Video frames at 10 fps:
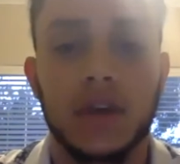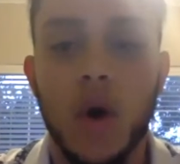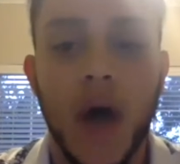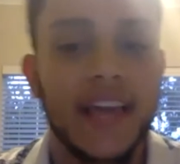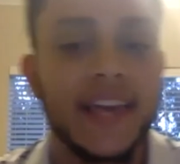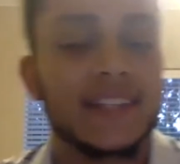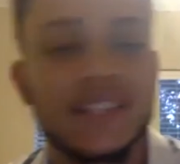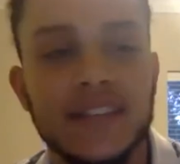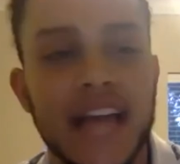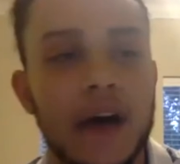Oh, I can't
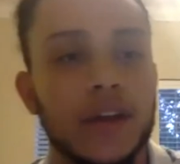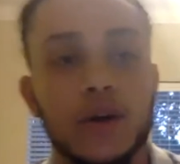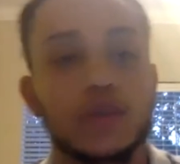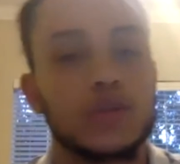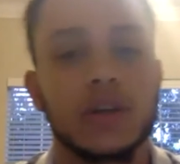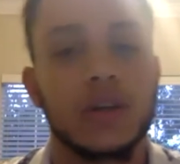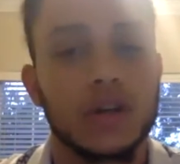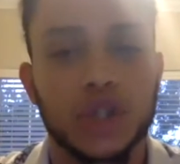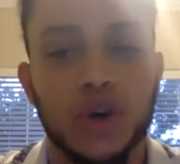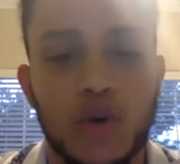sit down and go through a
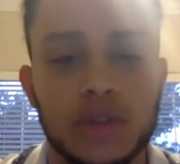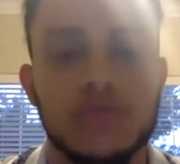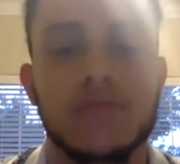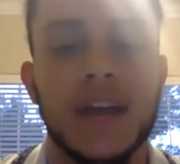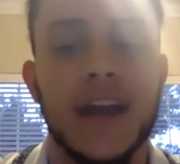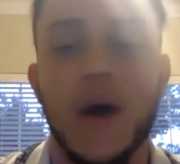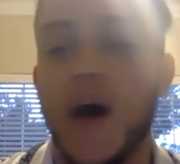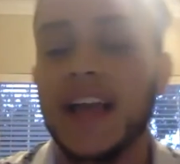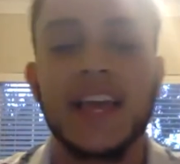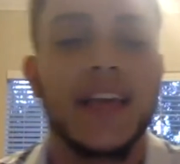launch call with you right now. Oh,
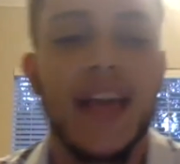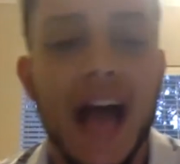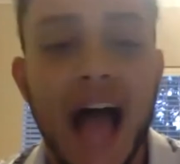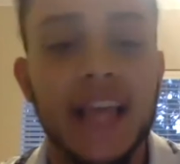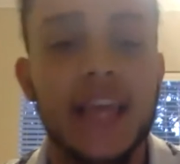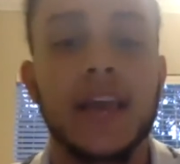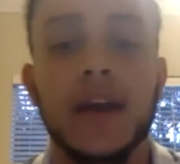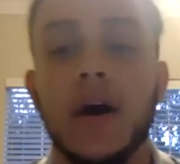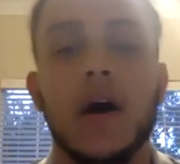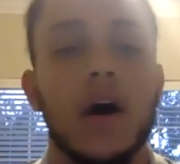I can't
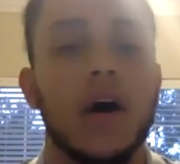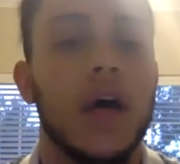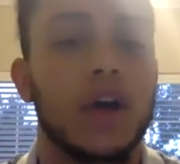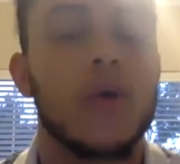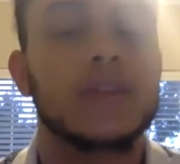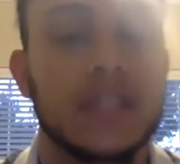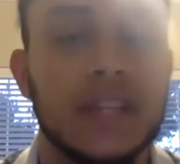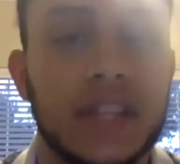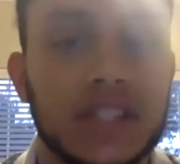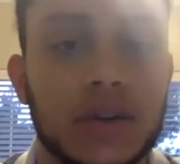go into the
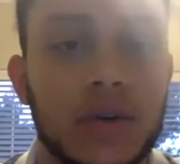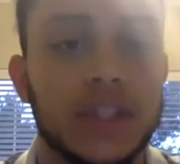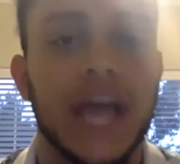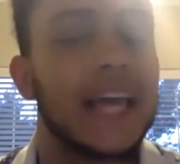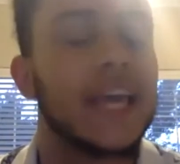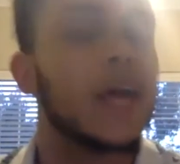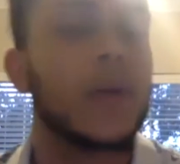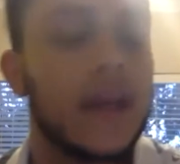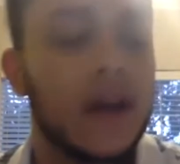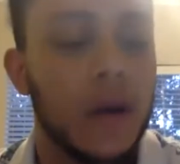Discord chat. I can't
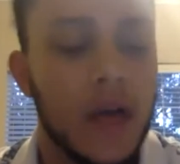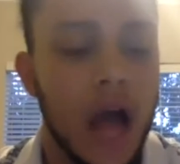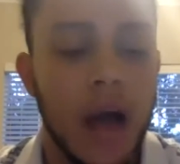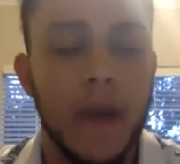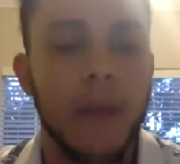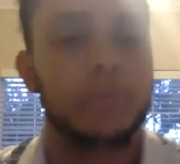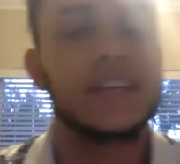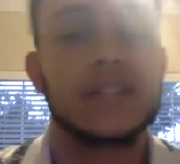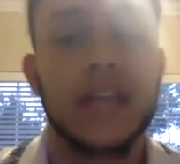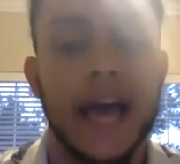wake up. I'm
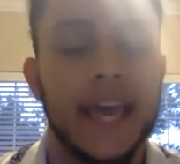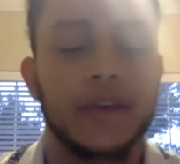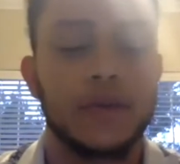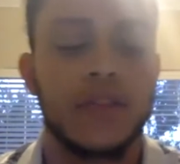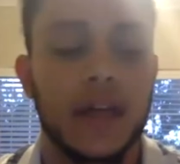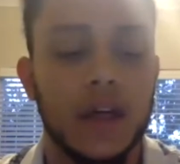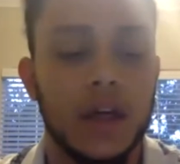busy. I can't do that.